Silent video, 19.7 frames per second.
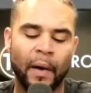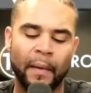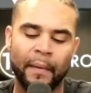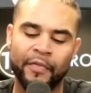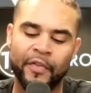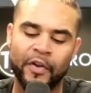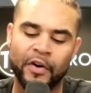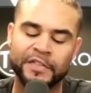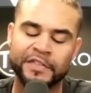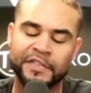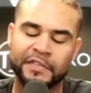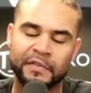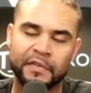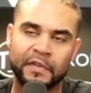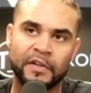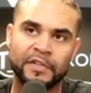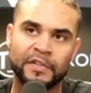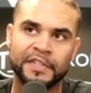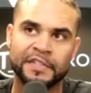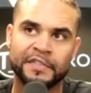there's
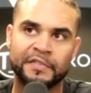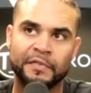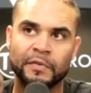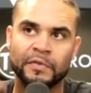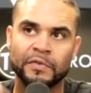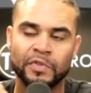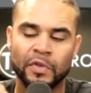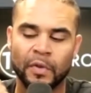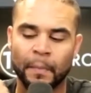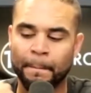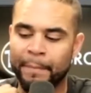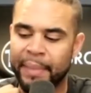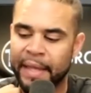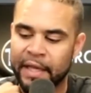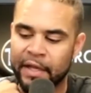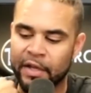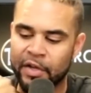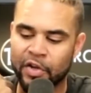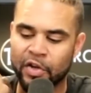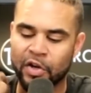this big
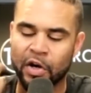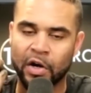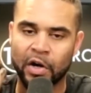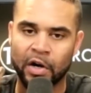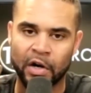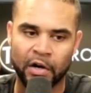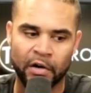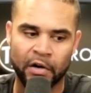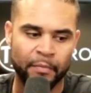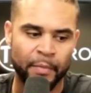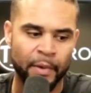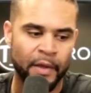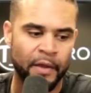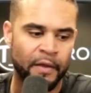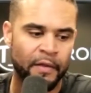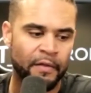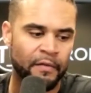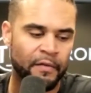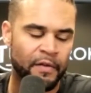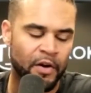curve
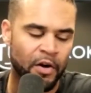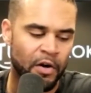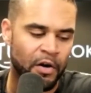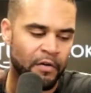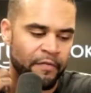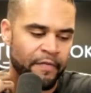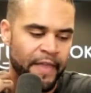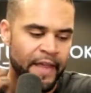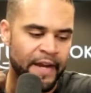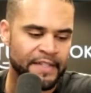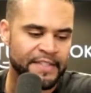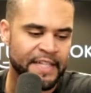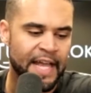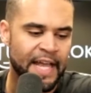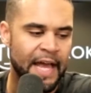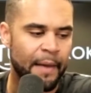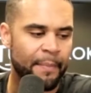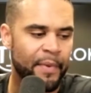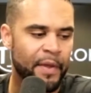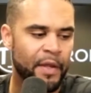that has
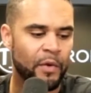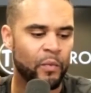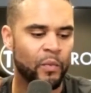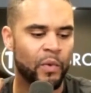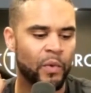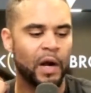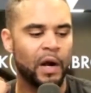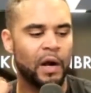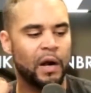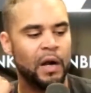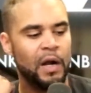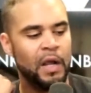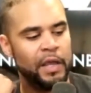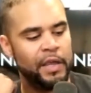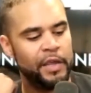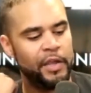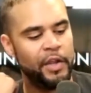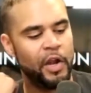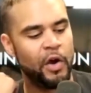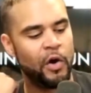happened where,
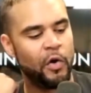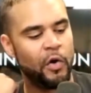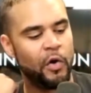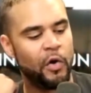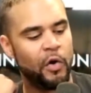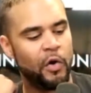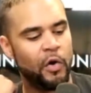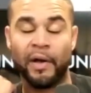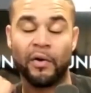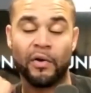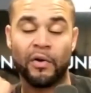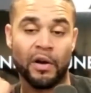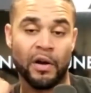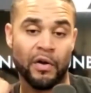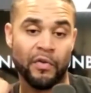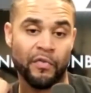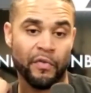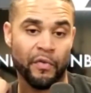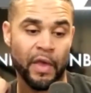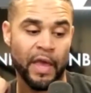you know, it's a bell curve
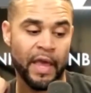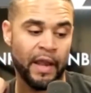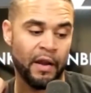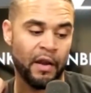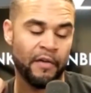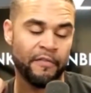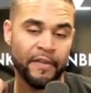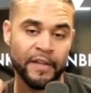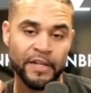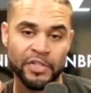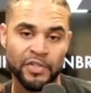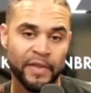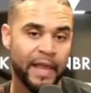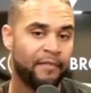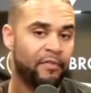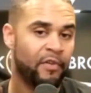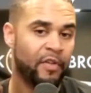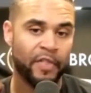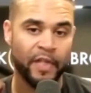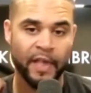and eventually
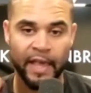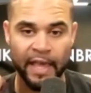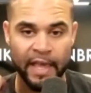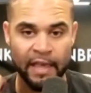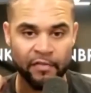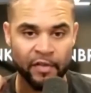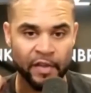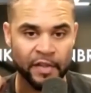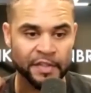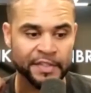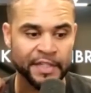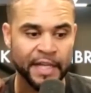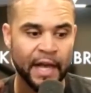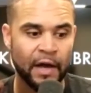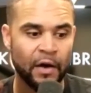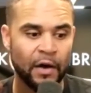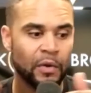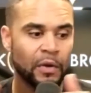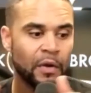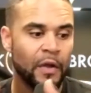everything evens
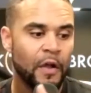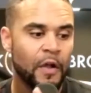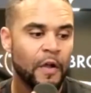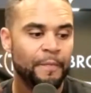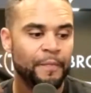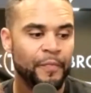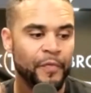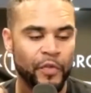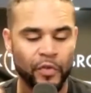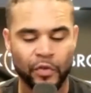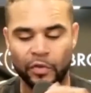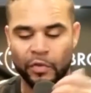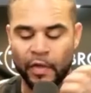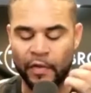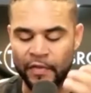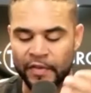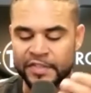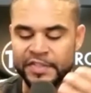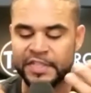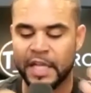out. In
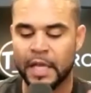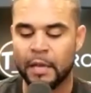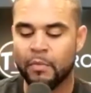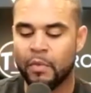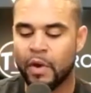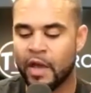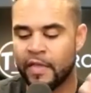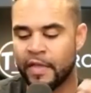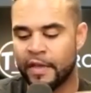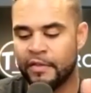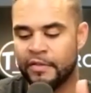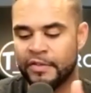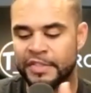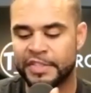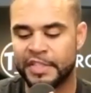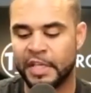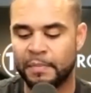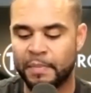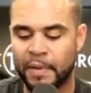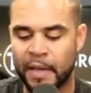the same way that you
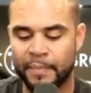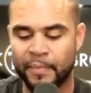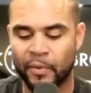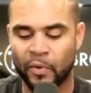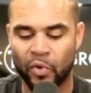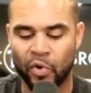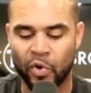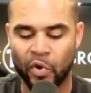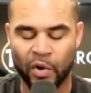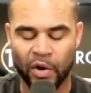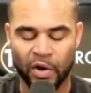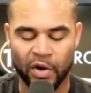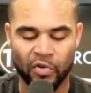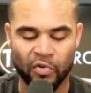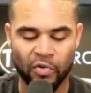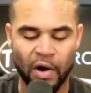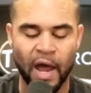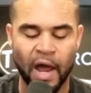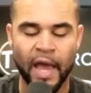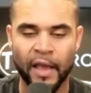see people who are
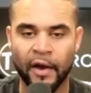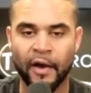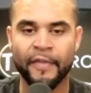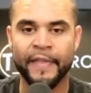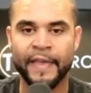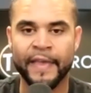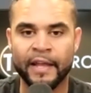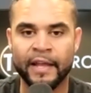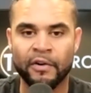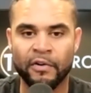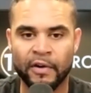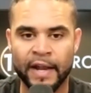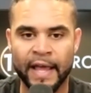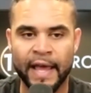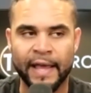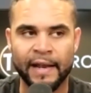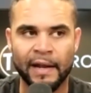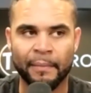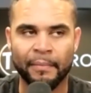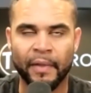crying on the internet,
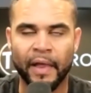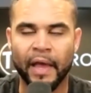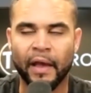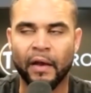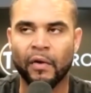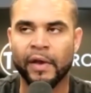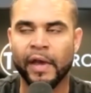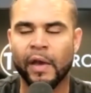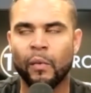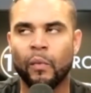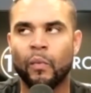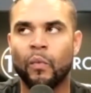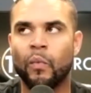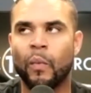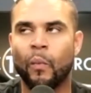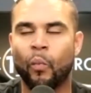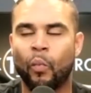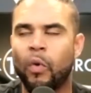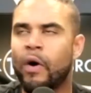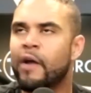I'm like, okay,
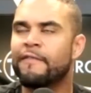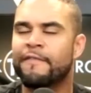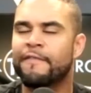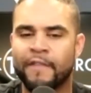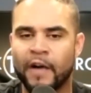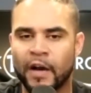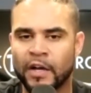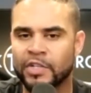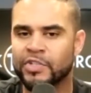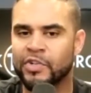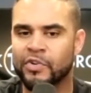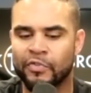what function,